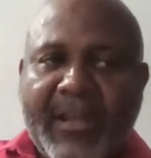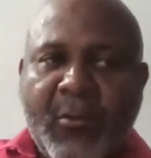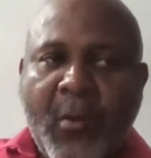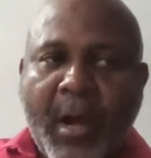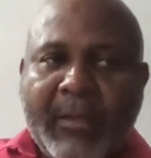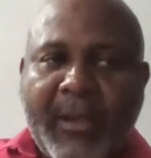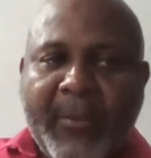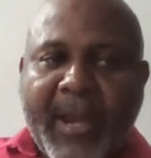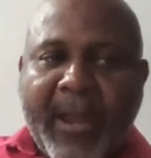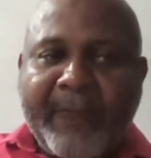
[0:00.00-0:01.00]
That quarter
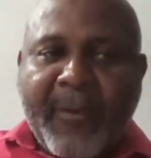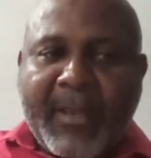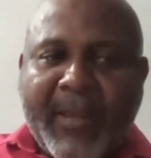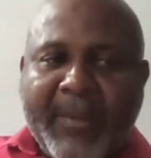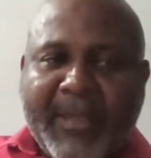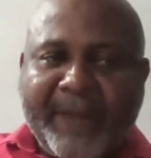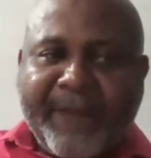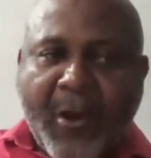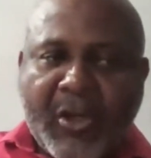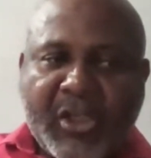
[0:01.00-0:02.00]
we have quite a bit of
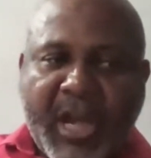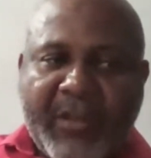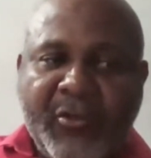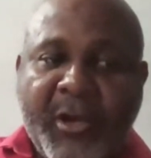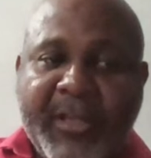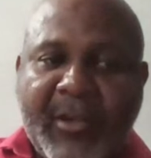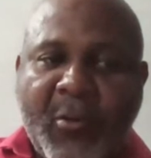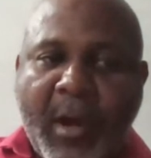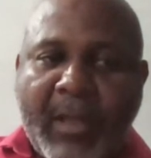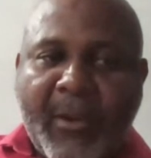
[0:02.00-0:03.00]
function during that
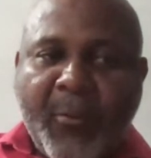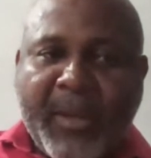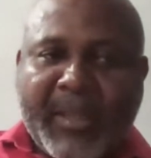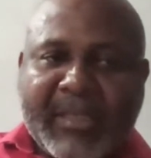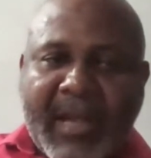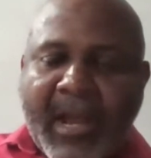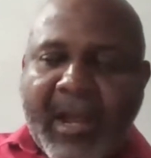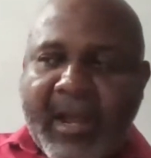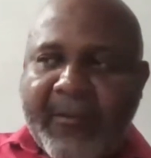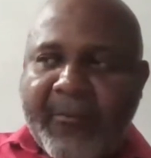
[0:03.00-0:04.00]
quarter, which
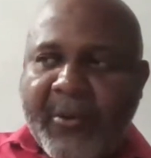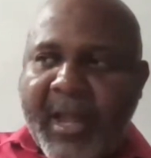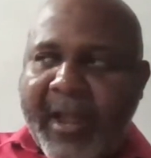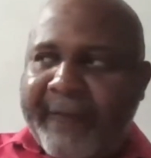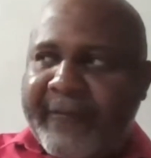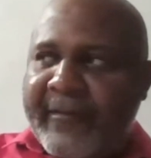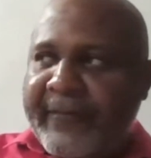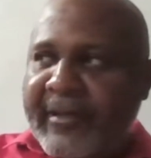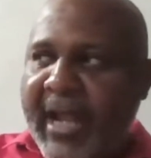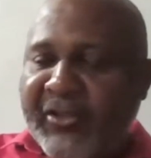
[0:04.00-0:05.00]
would have
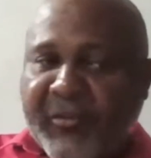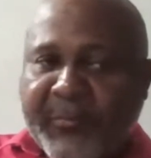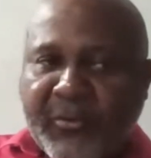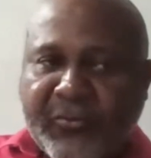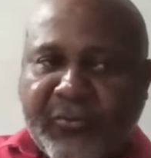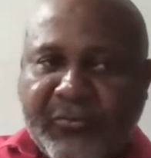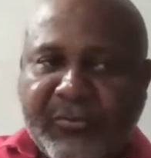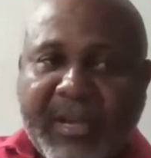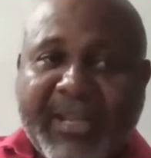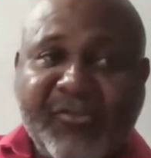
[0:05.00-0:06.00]
contributed to
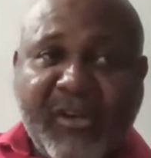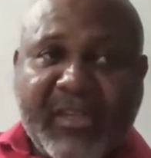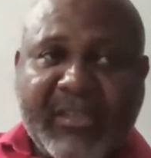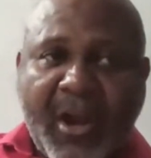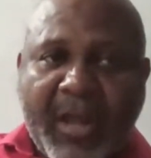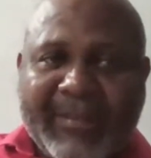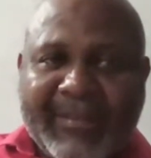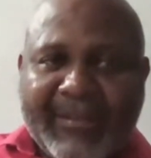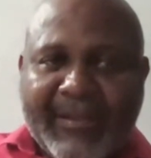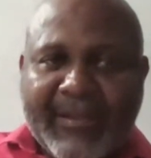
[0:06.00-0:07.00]
increased
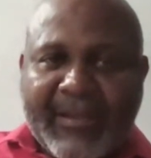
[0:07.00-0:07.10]
costs.